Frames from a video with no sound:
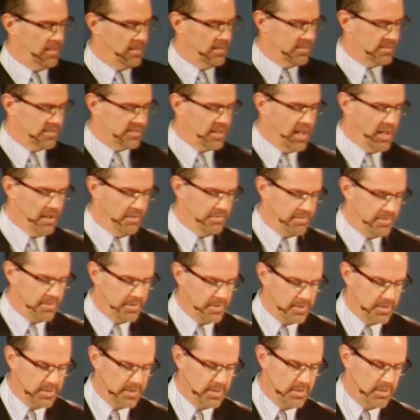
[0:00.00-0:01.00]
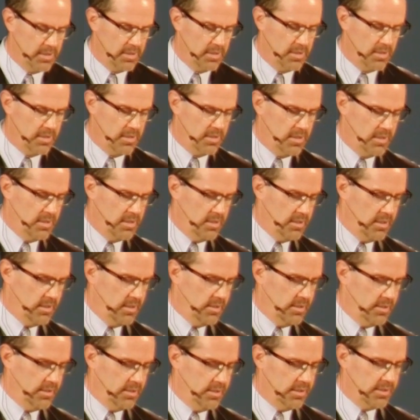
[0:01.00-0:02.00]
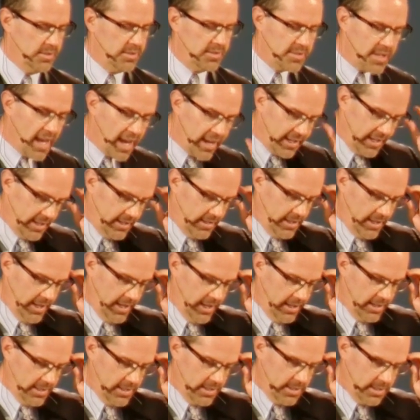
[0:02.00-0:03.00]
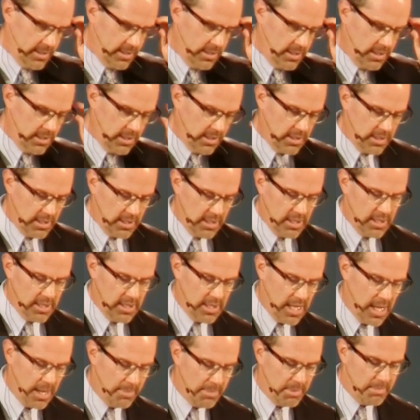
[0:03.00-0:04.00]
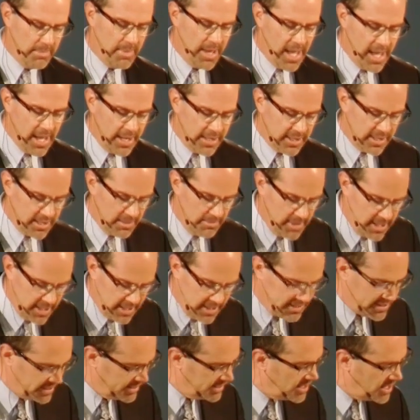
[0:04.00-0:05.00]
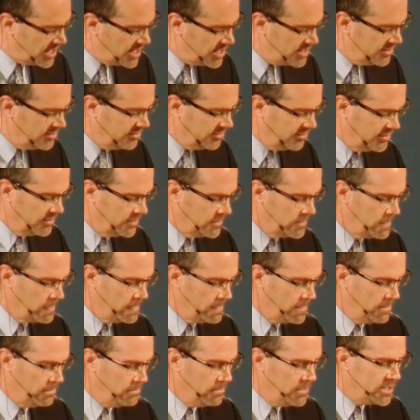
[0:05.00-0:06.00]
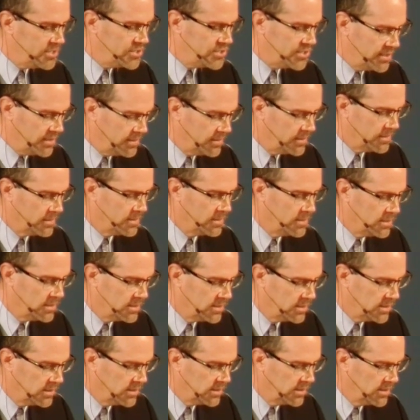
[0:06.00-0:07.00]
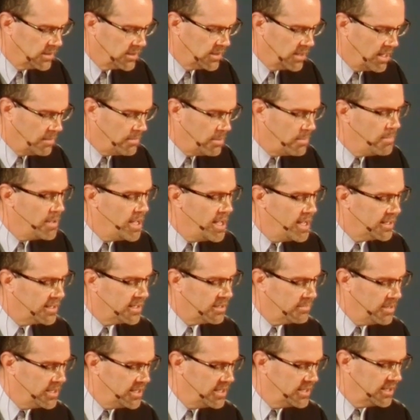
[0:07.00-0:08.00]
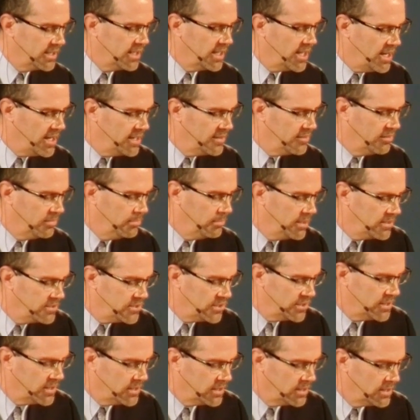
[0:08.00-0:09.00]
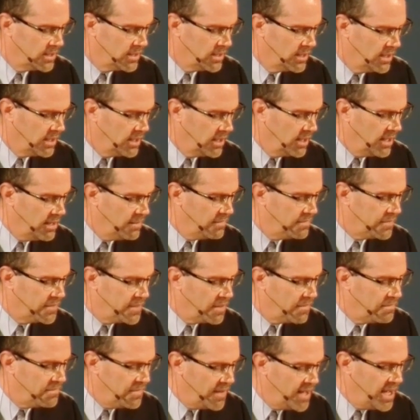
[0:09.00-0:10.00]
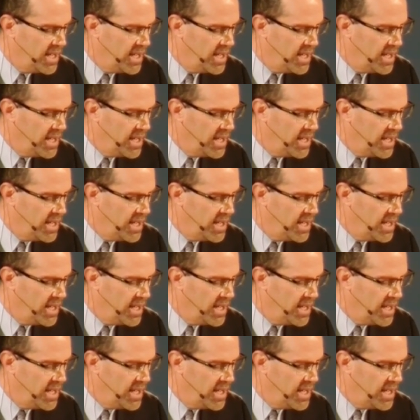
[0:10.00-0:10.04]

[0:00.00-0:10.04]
in his life. Secondly, I'm a man committed to God's mission. I'm a man committed to God's mission uh, for the